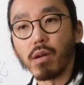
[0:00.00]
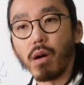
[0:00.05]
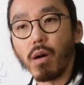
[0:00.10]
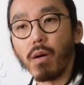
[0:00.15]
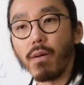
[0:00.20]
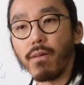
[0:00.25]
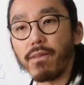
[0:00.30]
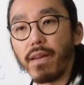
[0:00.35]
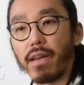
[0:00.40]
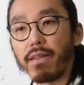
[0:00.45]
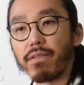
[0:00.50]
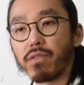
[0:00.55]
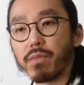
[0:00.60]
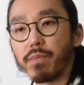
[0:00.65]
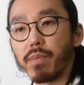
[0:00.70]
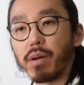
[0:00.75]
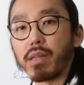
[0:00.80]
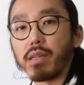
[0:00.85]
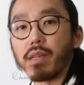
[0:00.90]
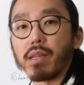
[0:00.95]
of
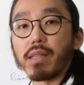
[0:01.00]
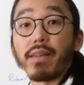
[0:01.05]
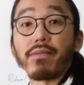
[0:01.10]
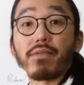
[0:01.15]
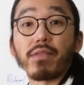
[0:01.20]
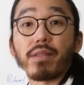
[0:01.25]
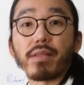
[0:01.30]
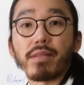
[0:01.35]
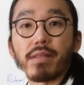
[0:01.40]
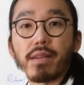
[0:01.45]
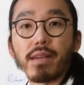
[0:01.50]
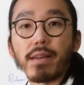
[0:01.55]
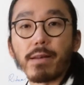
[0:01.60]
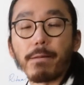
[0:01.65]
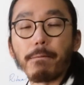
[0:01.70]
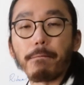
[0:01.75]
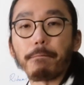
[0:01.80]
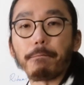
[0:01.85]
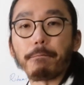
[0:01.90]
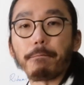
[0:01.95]
everybody and everything